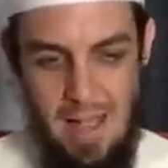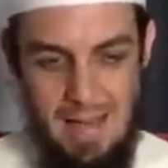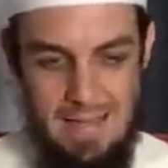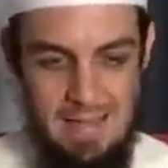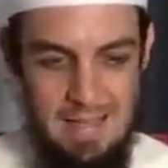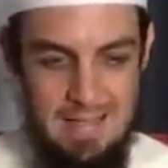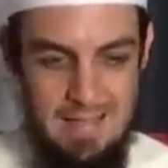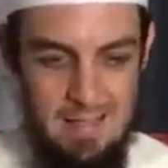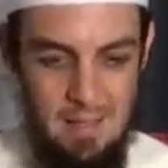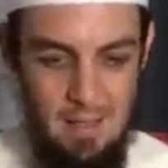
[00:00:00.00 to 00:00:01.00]
And in
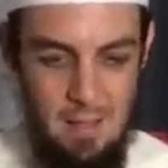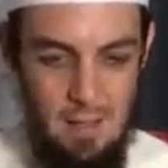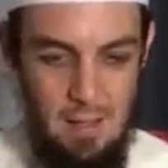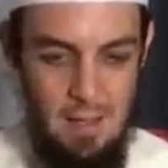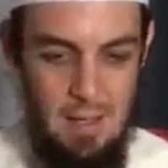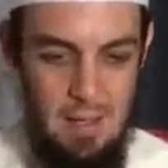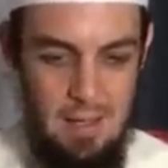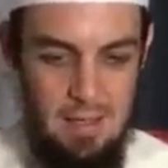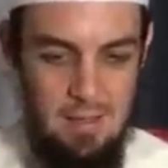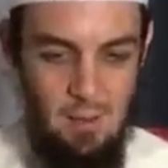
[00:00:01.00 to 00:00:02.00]
this,
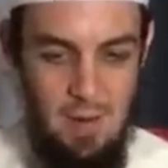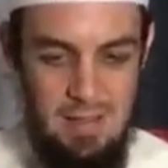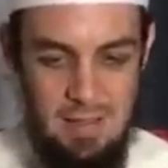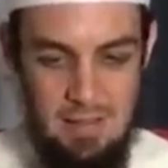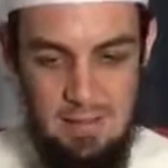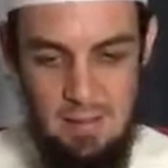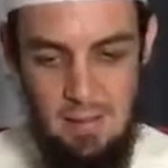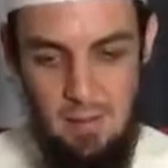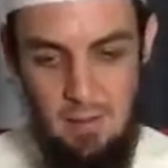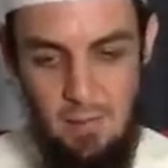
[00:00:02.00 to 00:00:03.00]
it's narrated
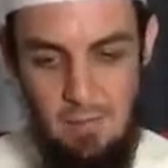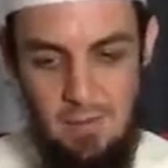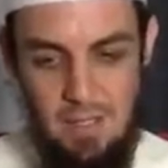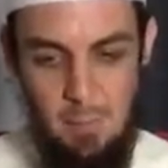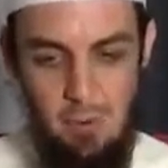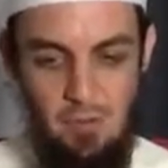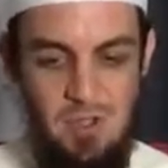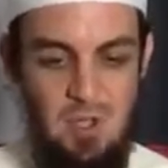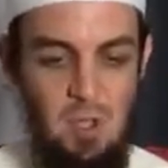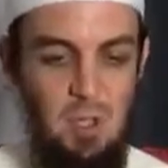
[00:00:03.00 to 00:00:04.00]
that the
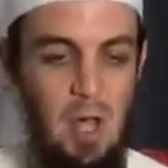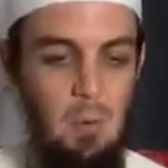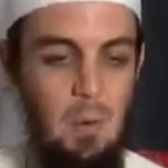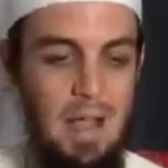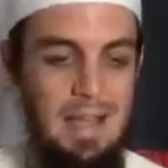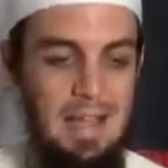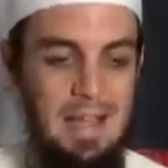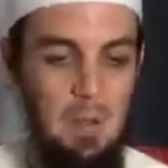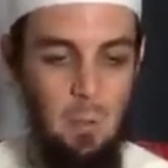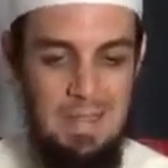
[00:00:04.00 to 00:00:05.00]
Prophet sallallahu
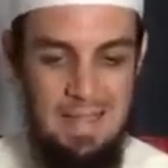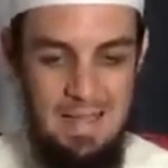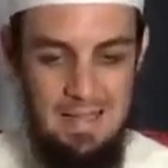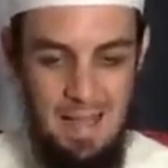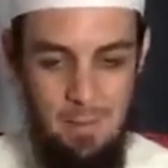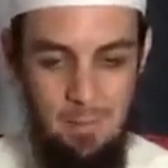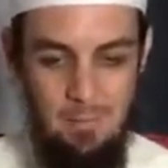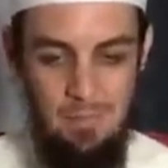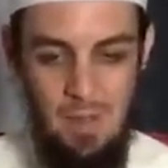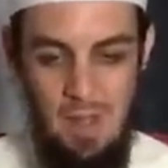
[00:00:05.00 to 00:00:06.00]
alayhi
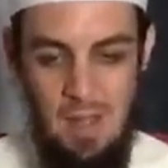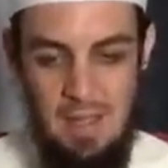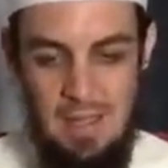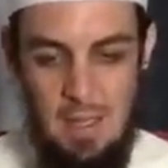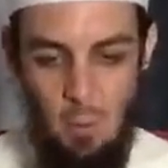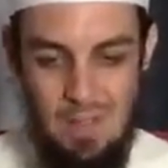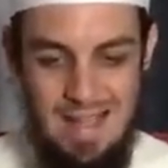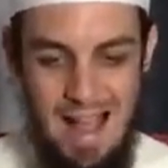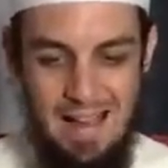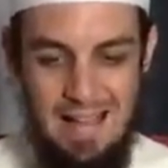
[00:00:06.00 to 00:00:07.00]
wasallam, he
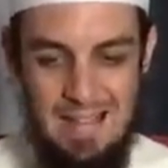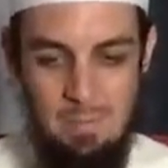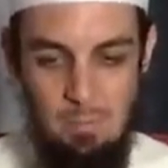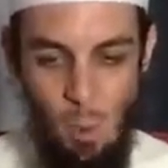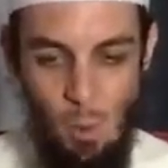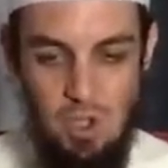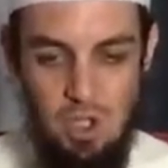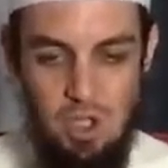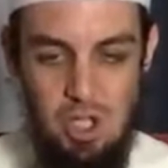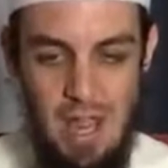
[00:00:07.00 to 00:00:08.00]
was at his
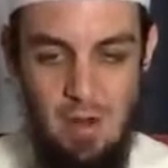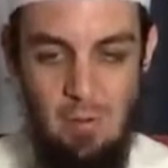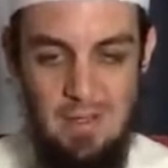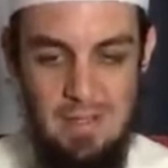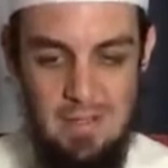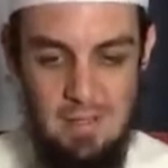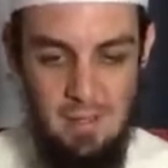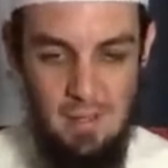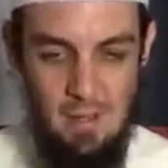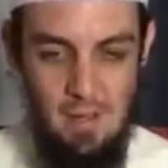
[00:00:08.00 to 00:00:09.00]
most generous
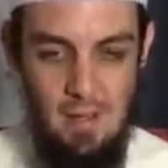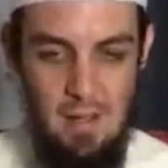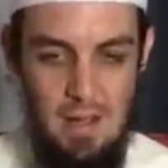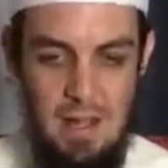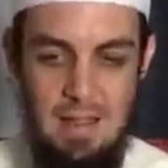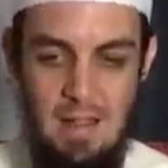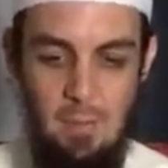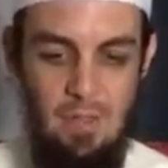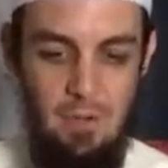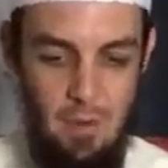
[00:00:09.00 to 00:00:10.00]
in the
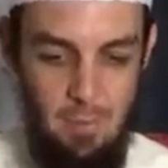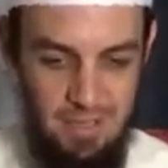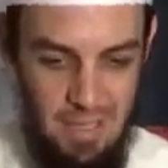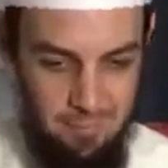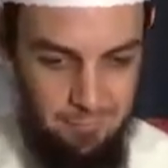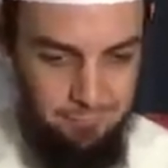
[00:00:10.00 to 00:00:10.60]
month of Ramadan.